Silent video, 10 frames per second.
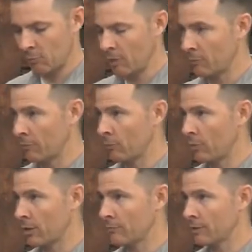about
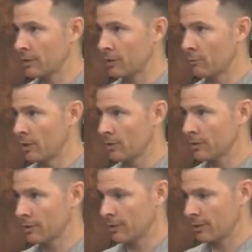before I invented the
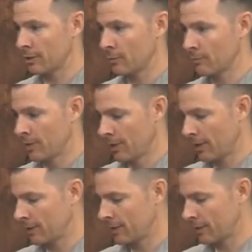belt. Um,
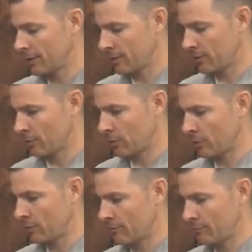I did a
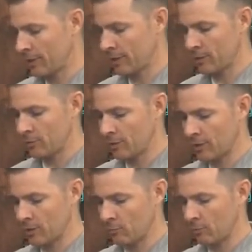Kickstarter back in
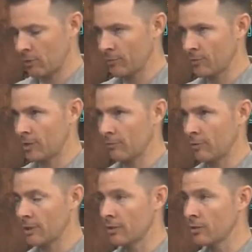2012, so seven
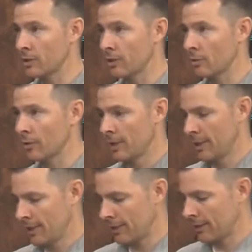or eight years ago,
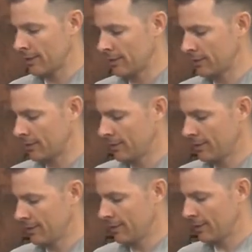and
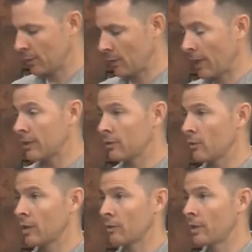um, I didn't
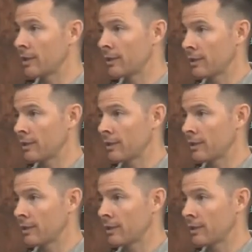know how to make